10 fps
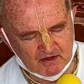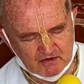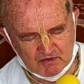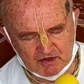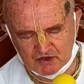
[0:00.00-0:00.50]
We
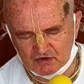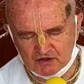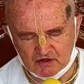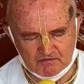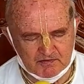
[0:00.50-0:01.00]
should
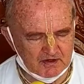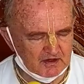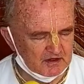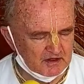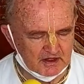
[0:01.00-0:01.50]
not be
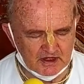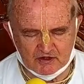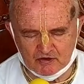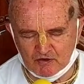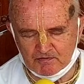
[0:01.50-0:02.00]
in the
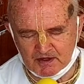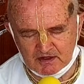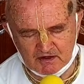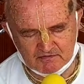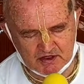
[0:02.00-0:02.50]
company of
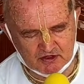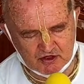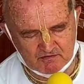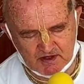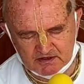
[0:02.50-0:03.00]
such a
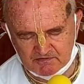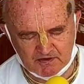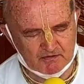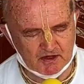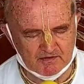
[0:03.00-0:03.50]
blasphemer.